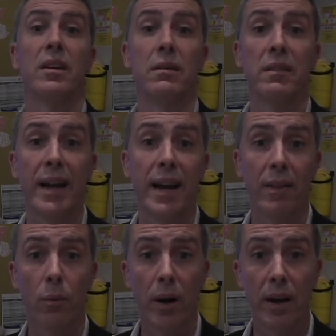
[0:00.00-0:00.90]
stay out of
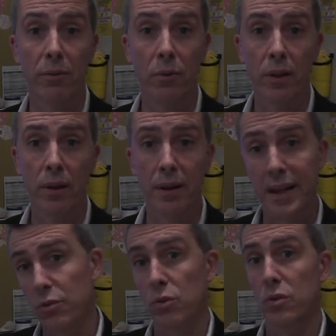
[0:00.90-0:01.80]
the way for the
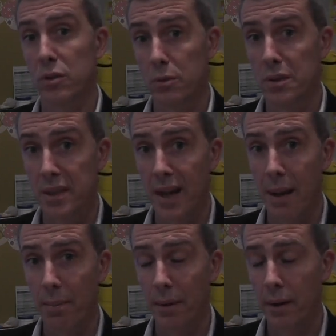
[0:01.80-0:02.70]
natural consequence to
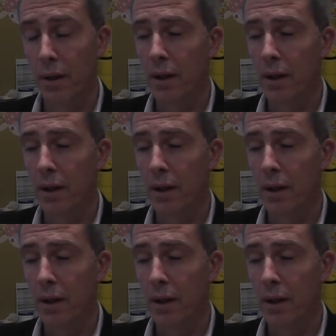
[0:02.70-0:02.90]
happen.